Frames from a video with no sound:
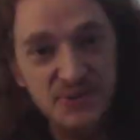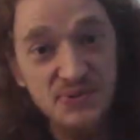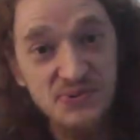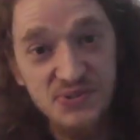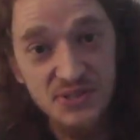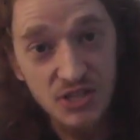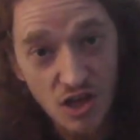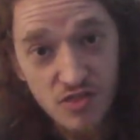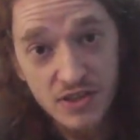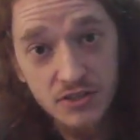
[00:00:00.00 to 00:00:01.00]
there's
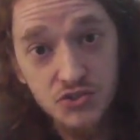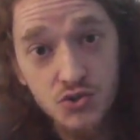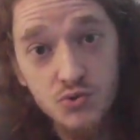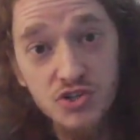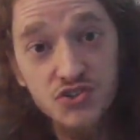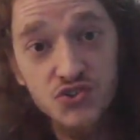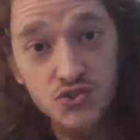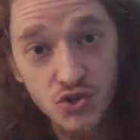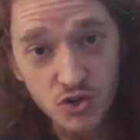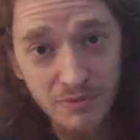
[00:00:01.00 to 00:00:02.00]
nothing to
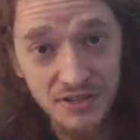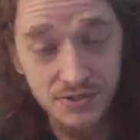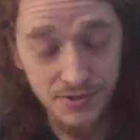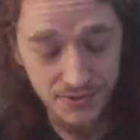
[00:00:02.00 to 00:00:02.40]
disturb it.